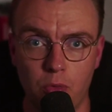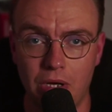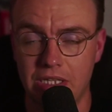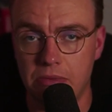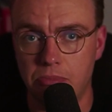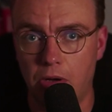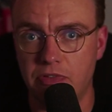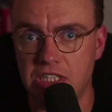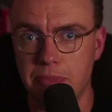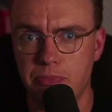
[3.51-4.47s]
Well,
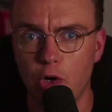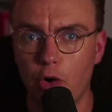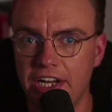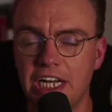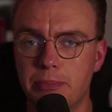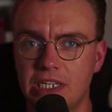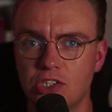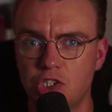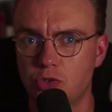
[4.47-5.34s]
obviously, you're here because